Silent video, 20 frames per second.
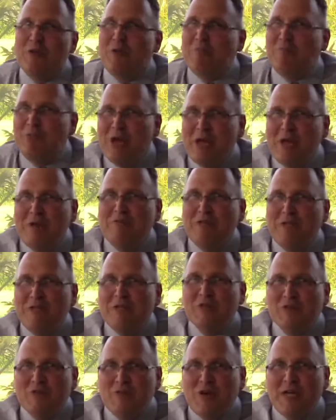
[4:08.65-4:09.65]
the blood of
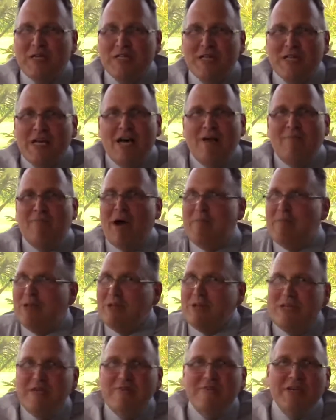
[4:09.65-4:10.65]
Jesus Christ by
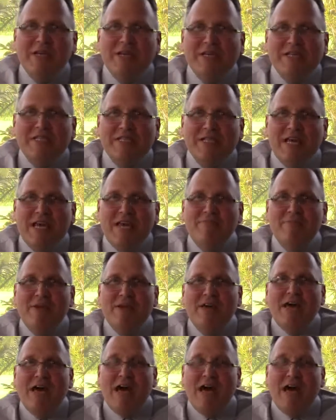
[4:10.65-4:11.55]
believing in His name,